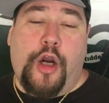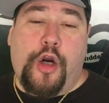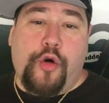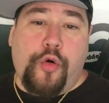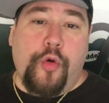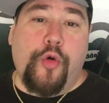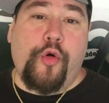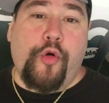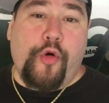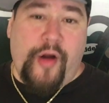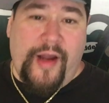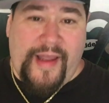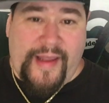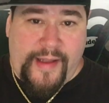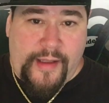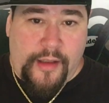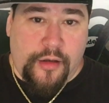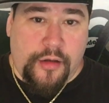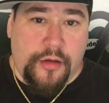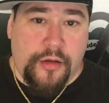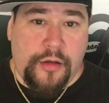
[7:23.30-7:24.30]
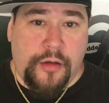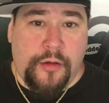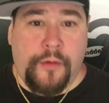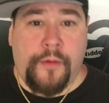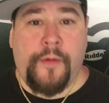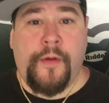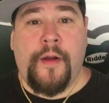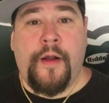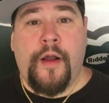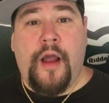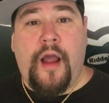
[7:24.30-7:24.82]
Kruger Hill
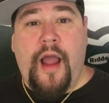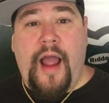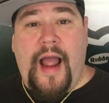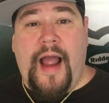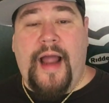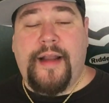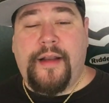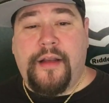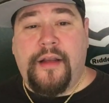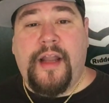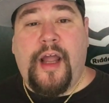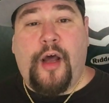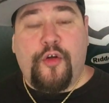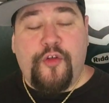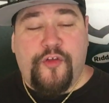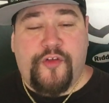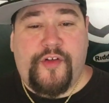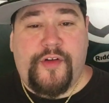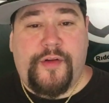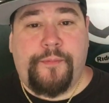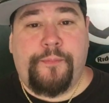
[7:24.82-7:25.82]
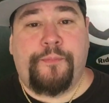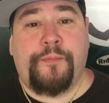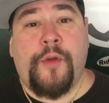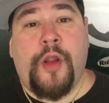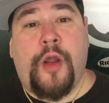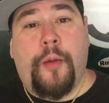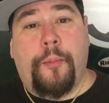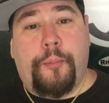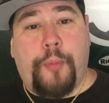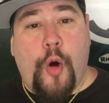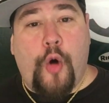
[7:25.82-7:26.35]
and Nelson
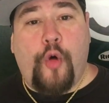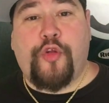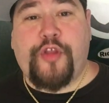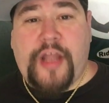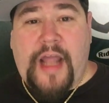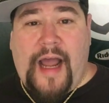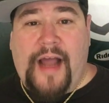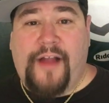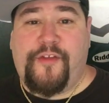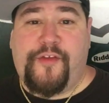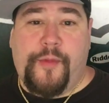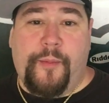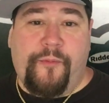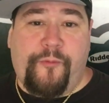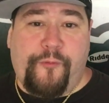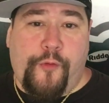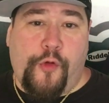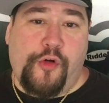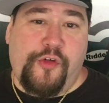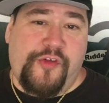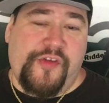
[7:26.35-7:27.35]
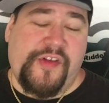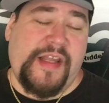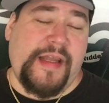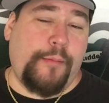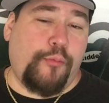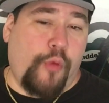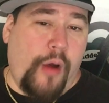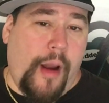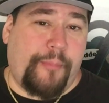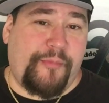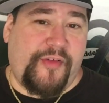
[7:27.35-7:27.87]
both got some
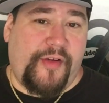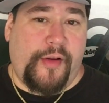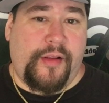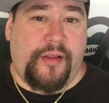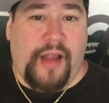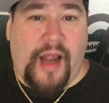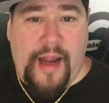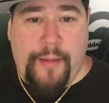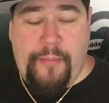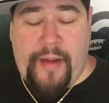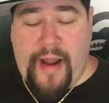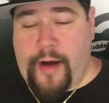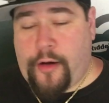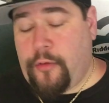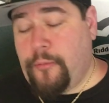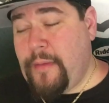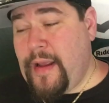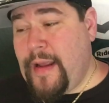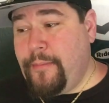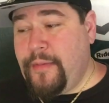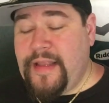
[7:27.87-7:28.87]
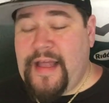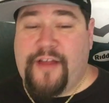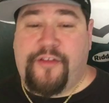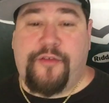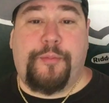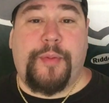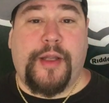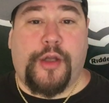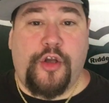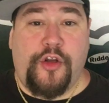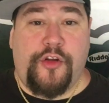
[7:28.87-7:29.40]
first-team reps at linebacker. Maybe that's
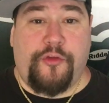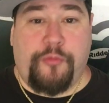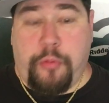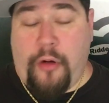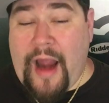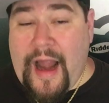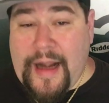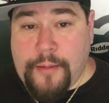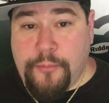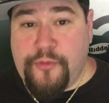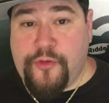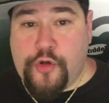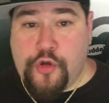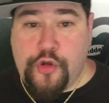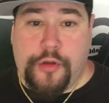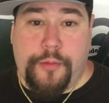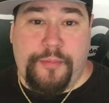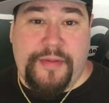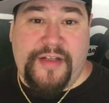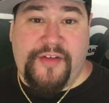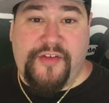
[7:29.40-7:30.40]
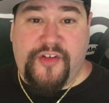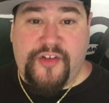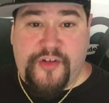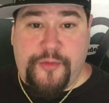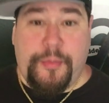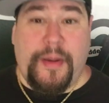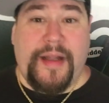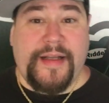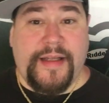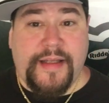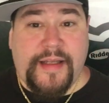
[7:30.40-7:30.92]
because Bradham's going to be
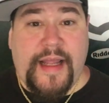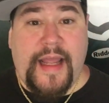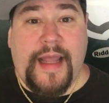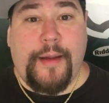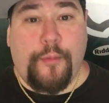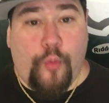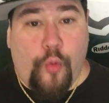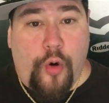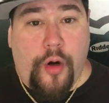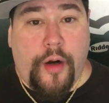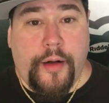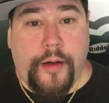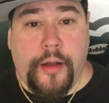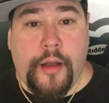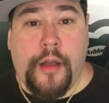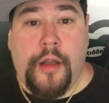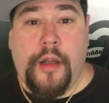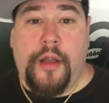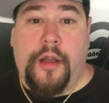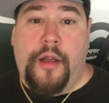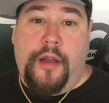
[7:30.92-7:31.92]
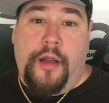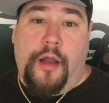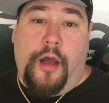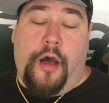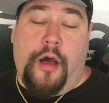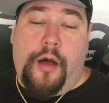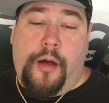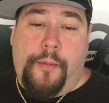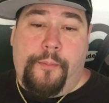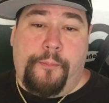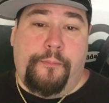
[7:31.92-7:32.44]
suspended game one.
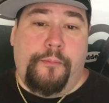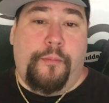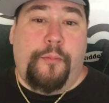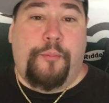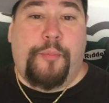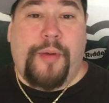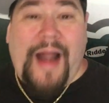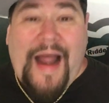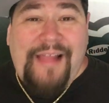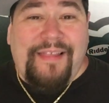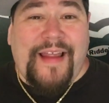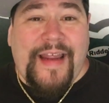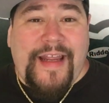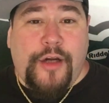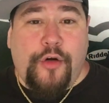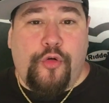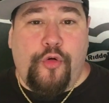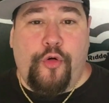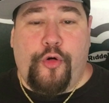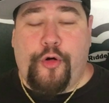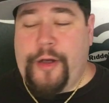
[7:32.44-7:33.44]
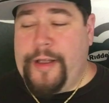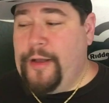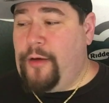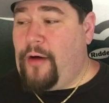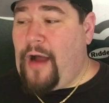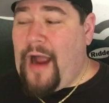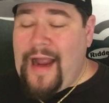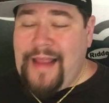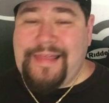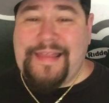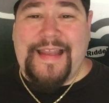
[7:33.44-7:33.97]
But I like Kruger
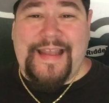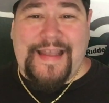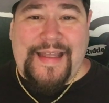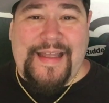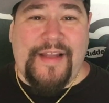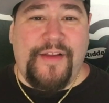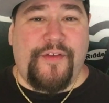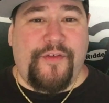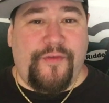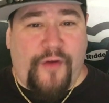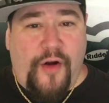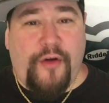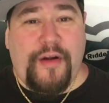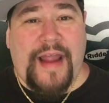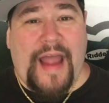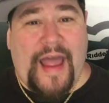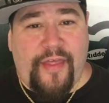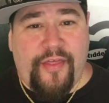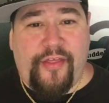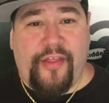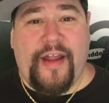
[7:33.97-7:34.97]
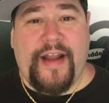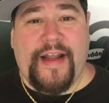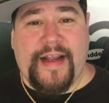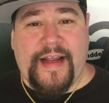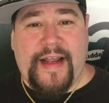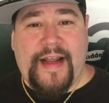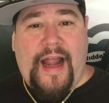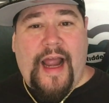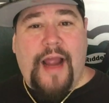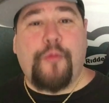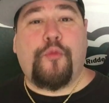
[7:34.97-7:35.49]
Hill. I think he's very
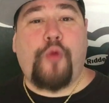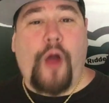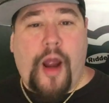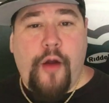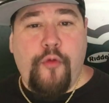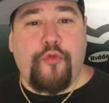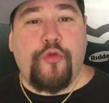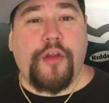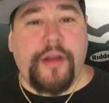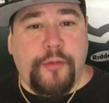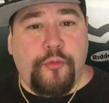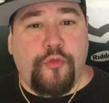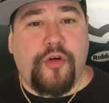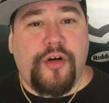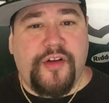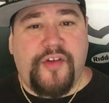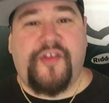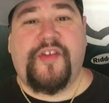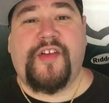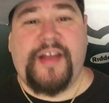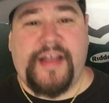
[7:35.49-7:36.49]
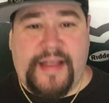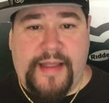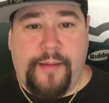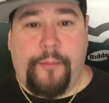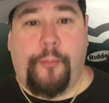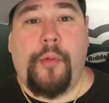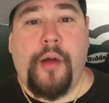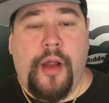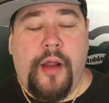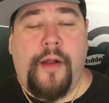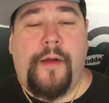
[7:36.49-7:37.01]
athletic, and I really want to see
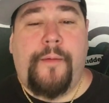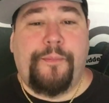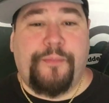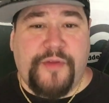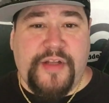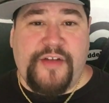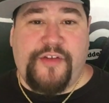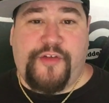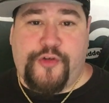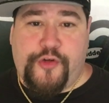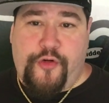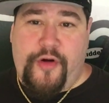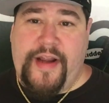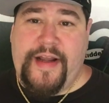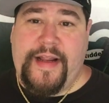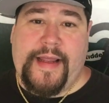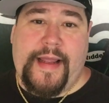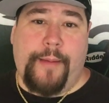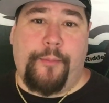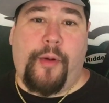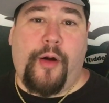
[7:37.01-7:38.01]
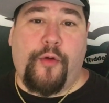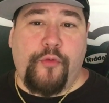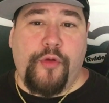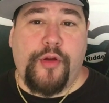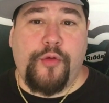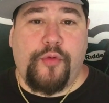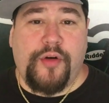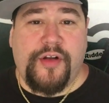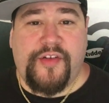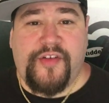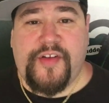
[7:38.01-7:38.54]
him this training camp. I
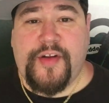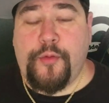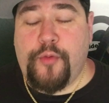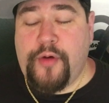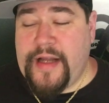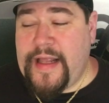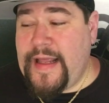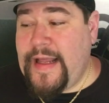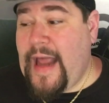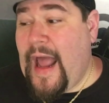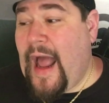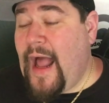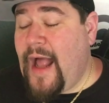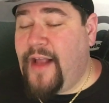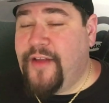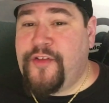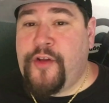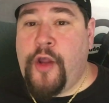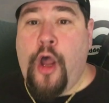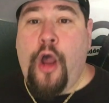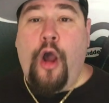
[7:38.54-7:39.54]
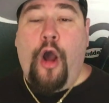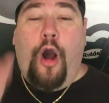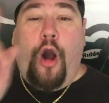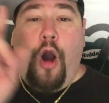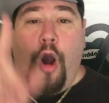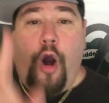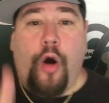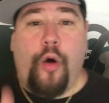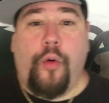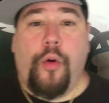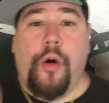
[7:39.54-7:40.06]
really want to see what he has.
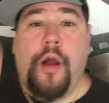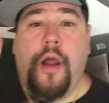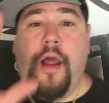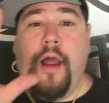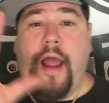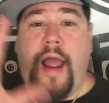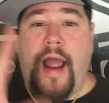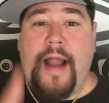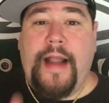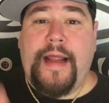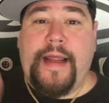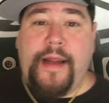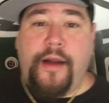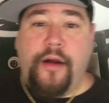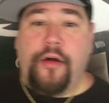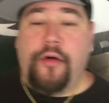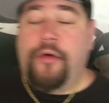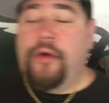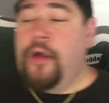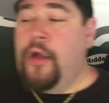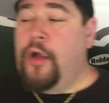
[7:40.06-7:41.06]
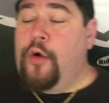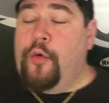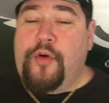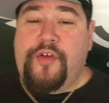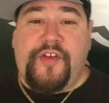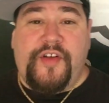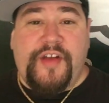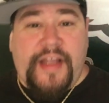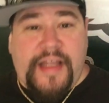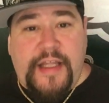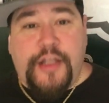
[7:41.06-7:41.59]
Oh, and here
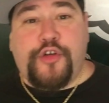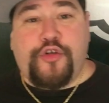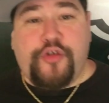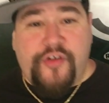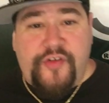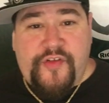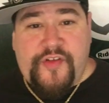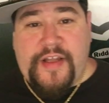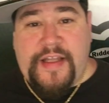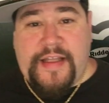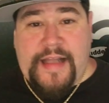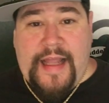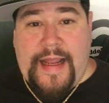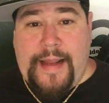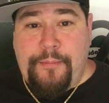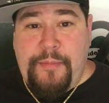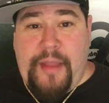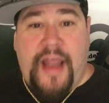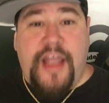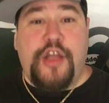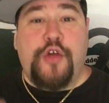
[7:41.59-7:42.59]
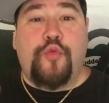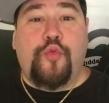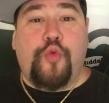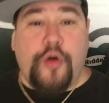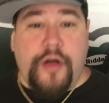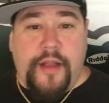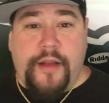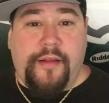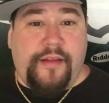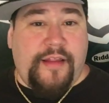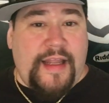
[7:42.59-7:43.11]
was an interesting name that you
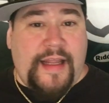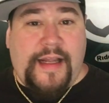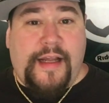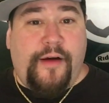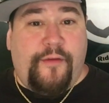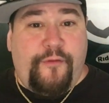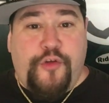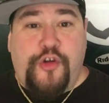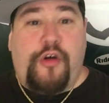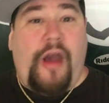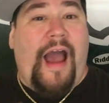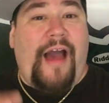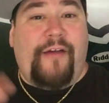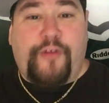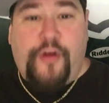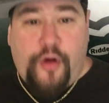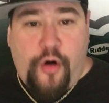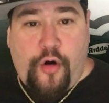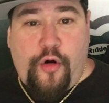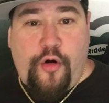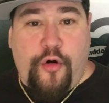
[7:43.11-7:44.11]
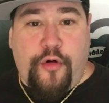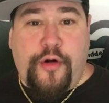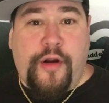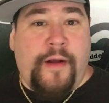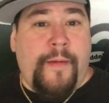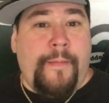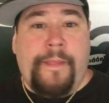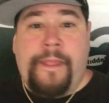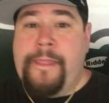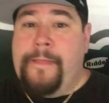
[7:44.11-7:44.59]
wouldn't think of. You haven't heard